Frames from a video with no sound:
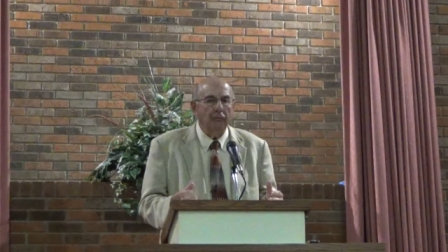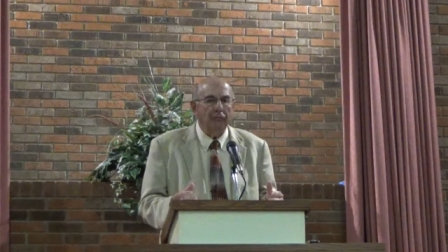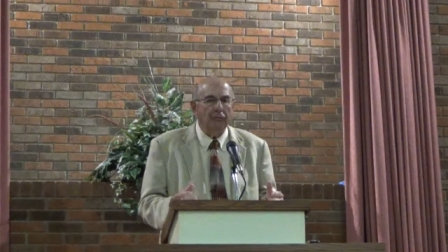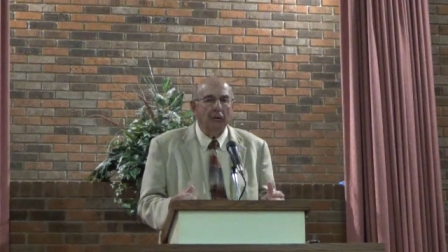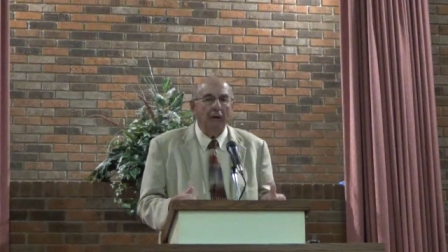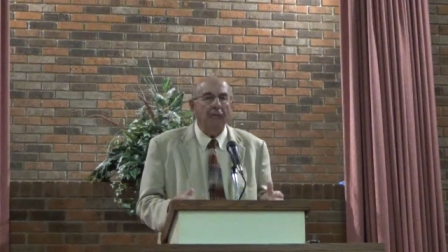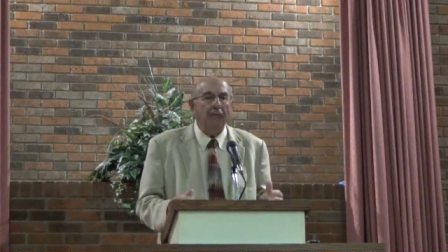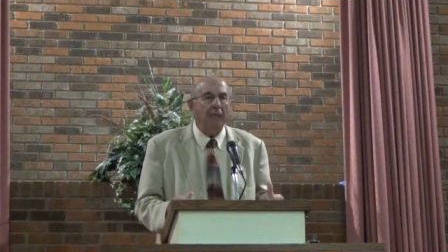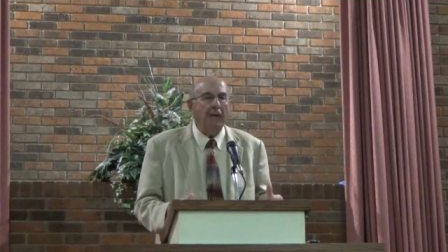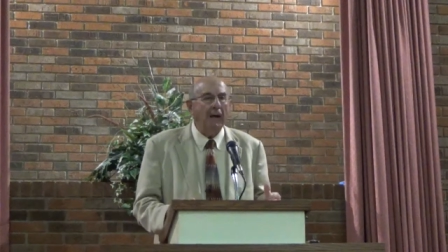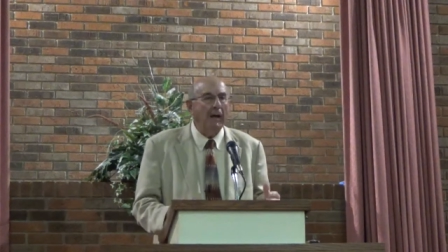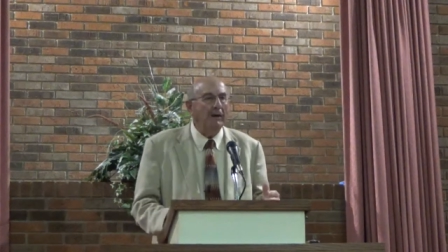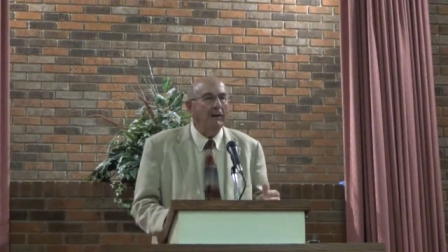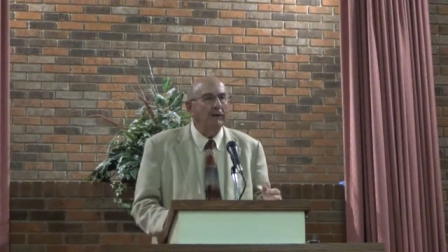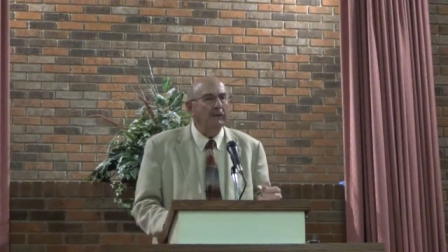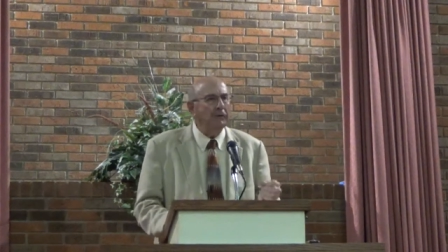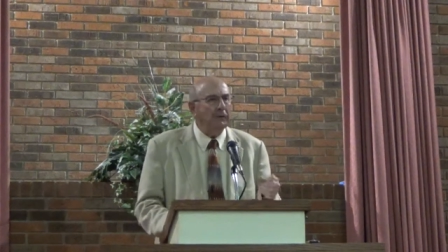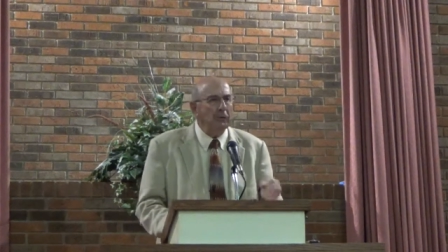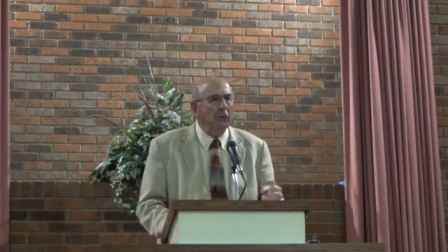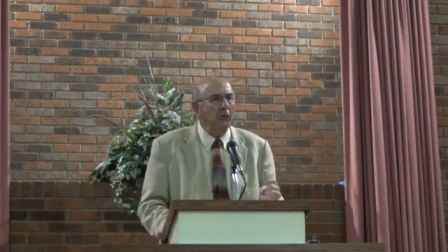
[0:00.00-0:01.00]
was nothing I
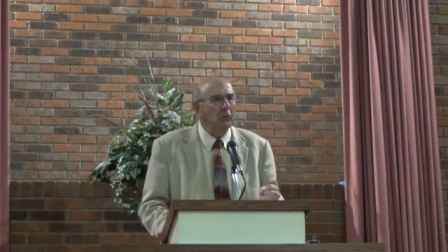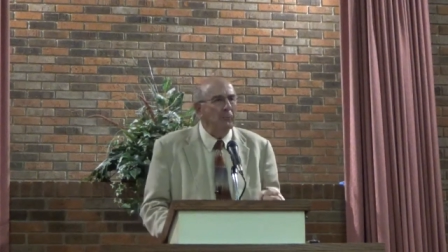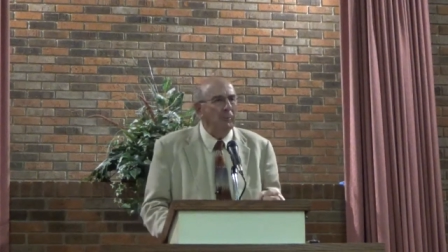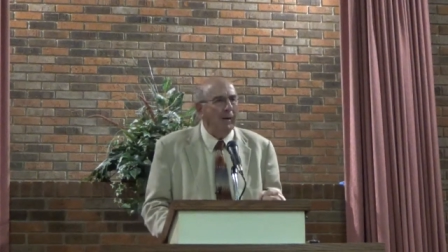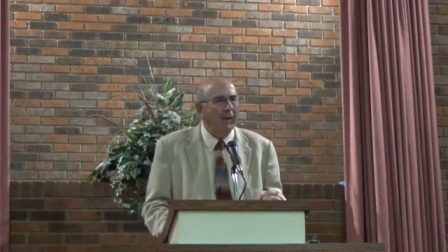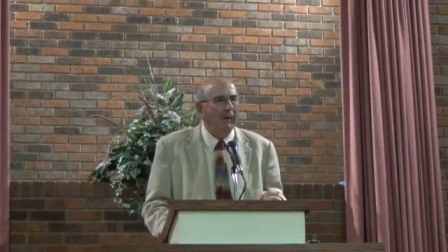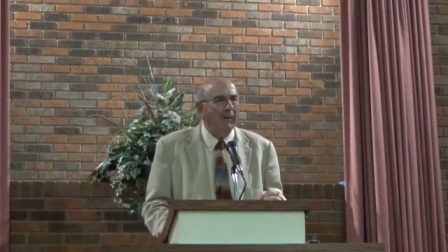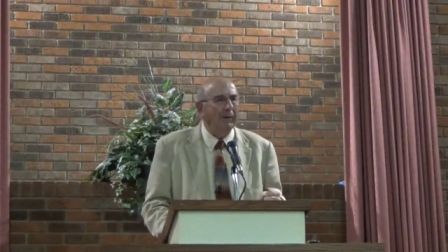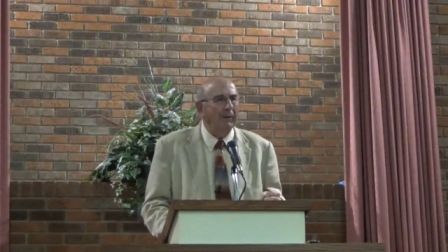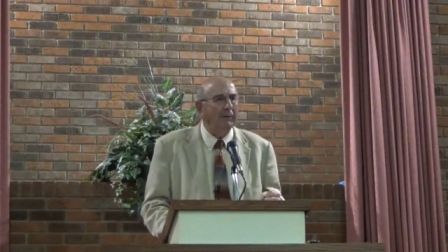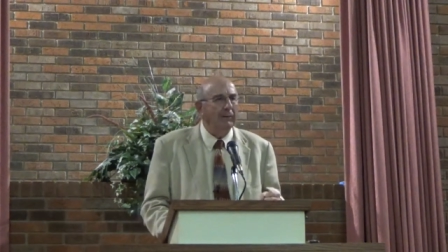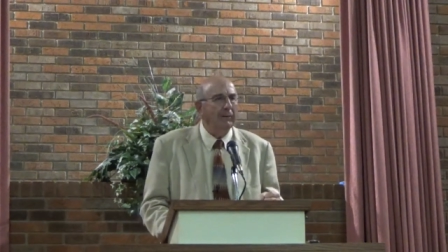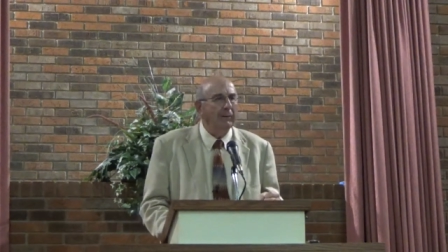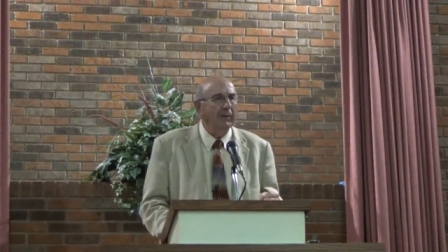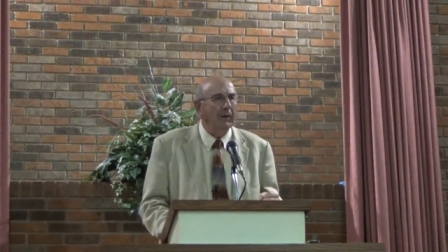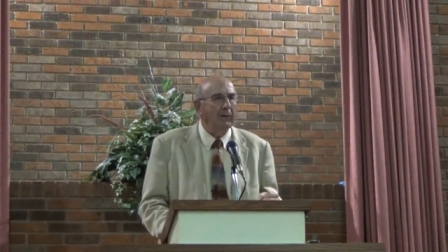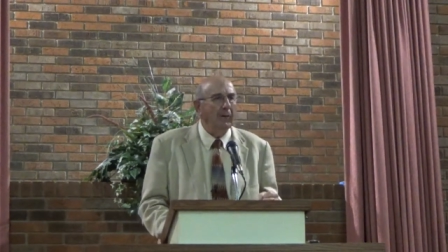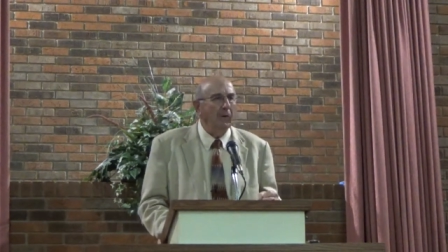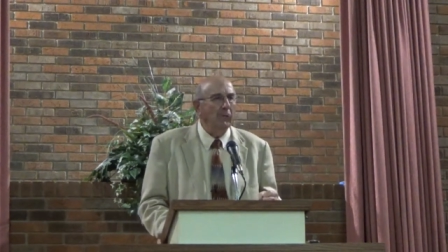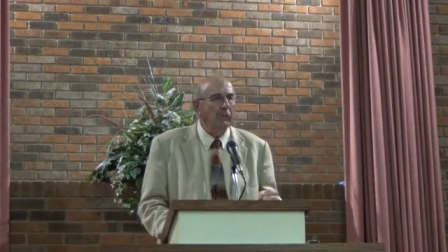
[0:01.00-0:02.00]
could do about it.
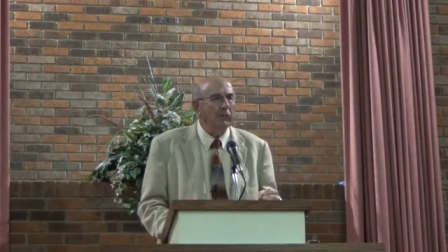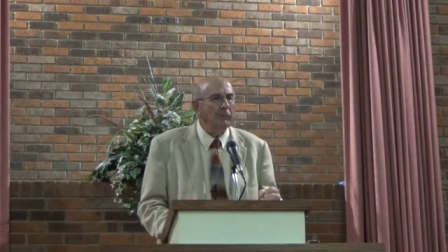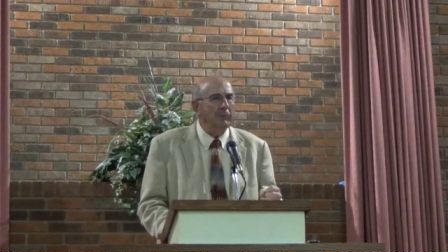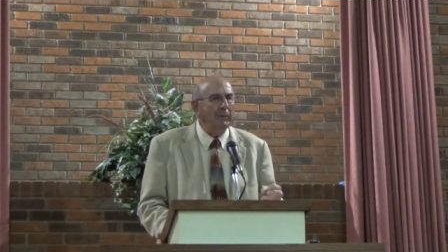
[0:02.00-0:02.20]
I'd always